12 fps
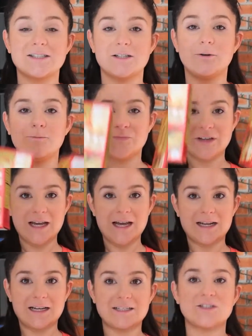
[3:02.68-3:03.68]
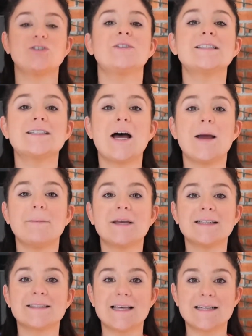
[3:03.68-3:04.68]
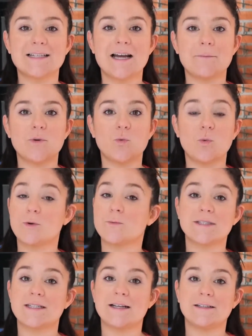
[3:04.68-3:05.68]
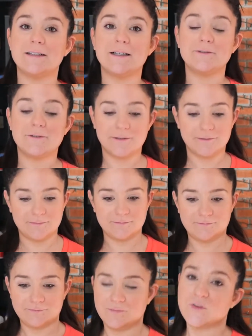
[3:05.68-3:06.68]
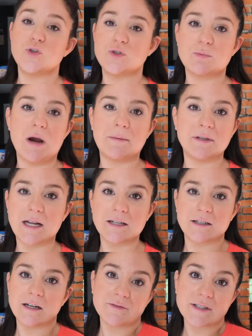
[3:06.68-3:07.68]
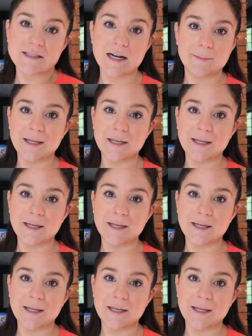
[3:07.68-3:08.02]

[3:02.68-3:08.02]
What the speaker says: So I got 2 this time because last time 1 was not enough. 2 is probably not enough this time